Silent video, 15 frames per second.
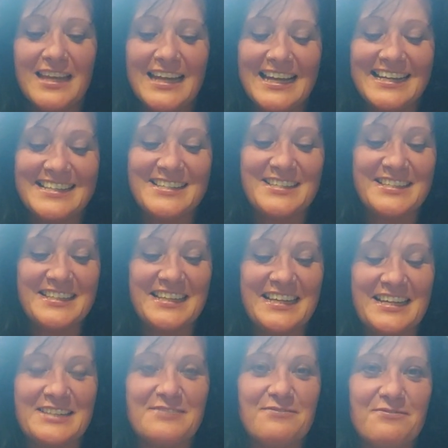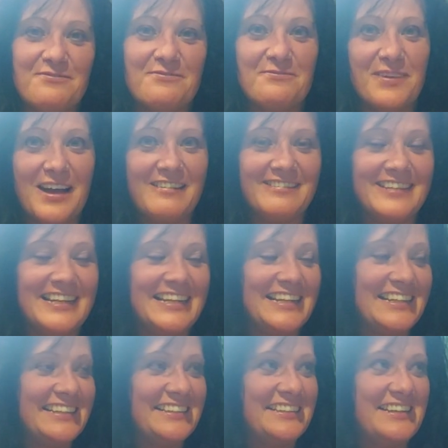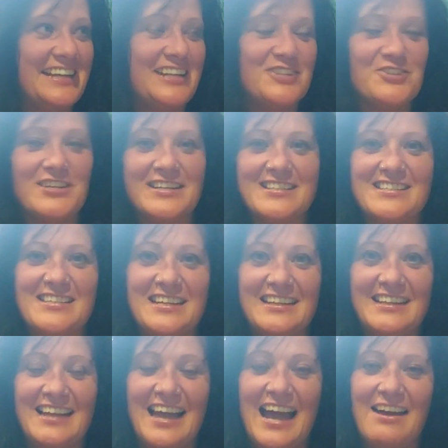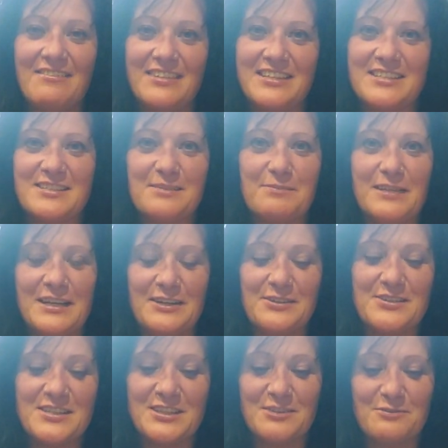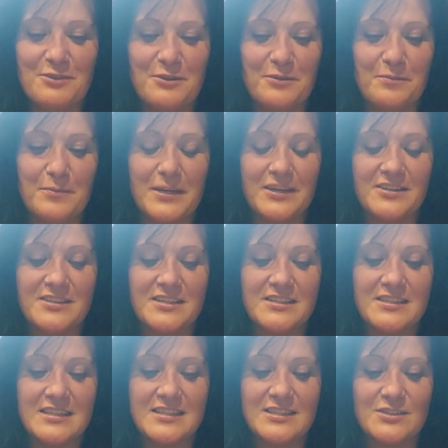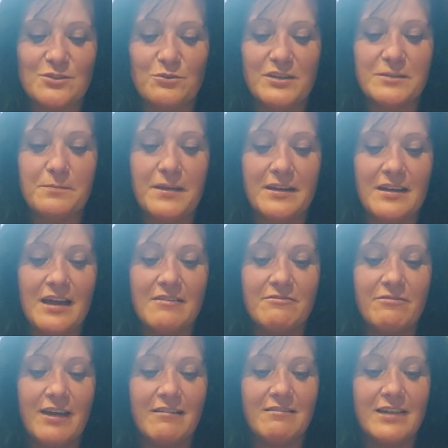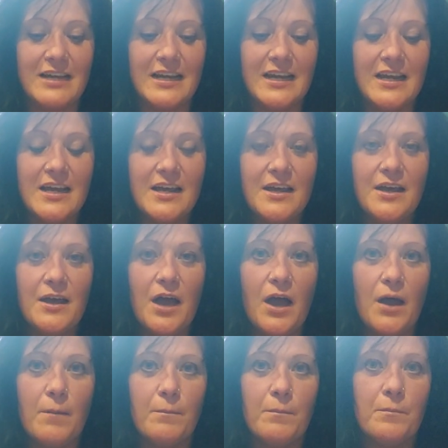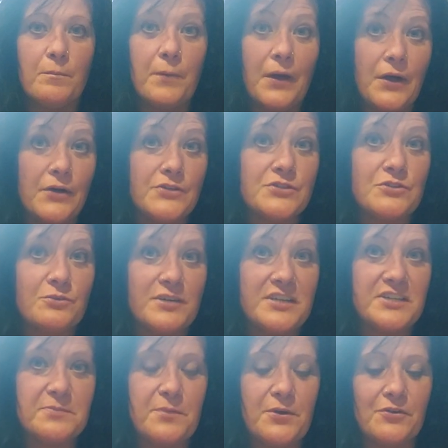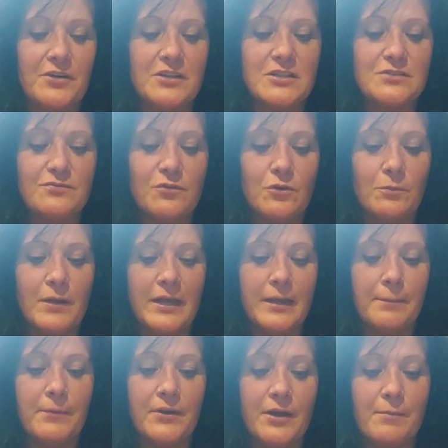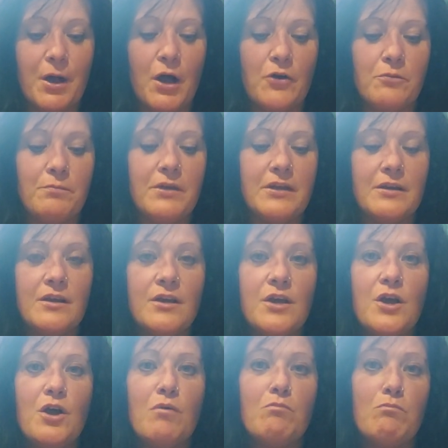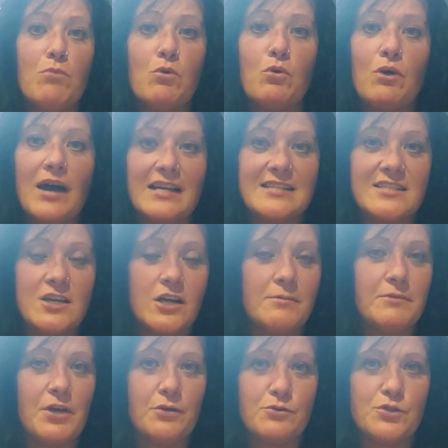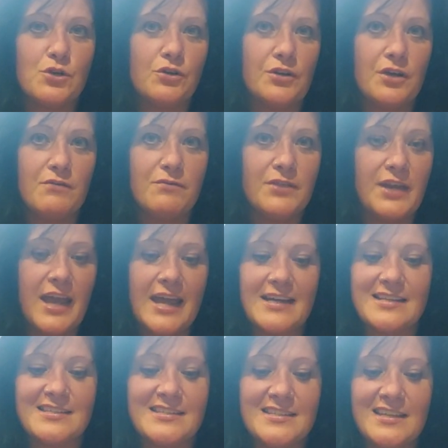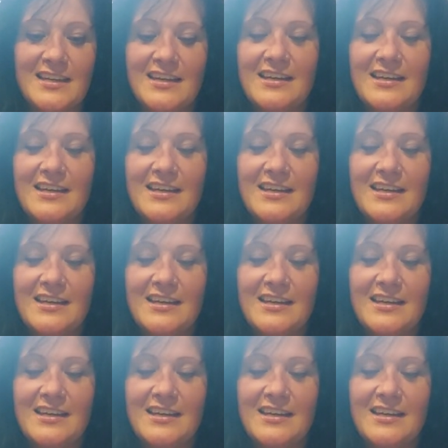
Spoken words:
It's very interesting having someone else in the room, because this has always been a very personal experience for me. But I'm hoping more as time goes on over the next